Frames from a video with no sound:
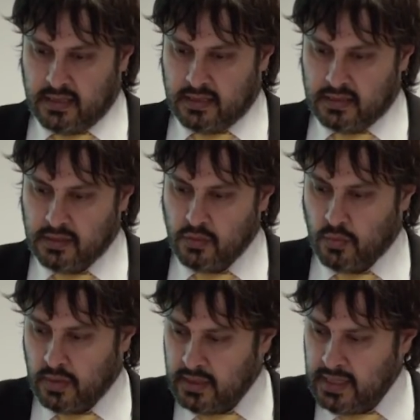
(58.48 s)

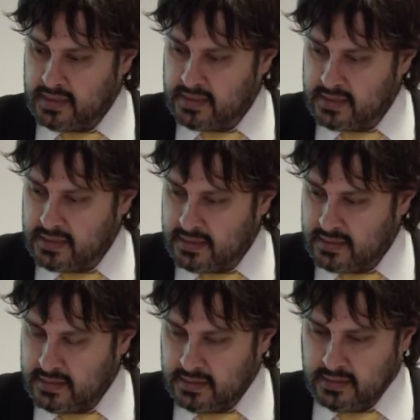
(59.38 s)
So let's
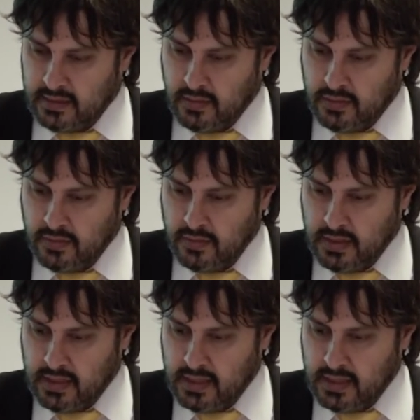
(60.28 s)
go to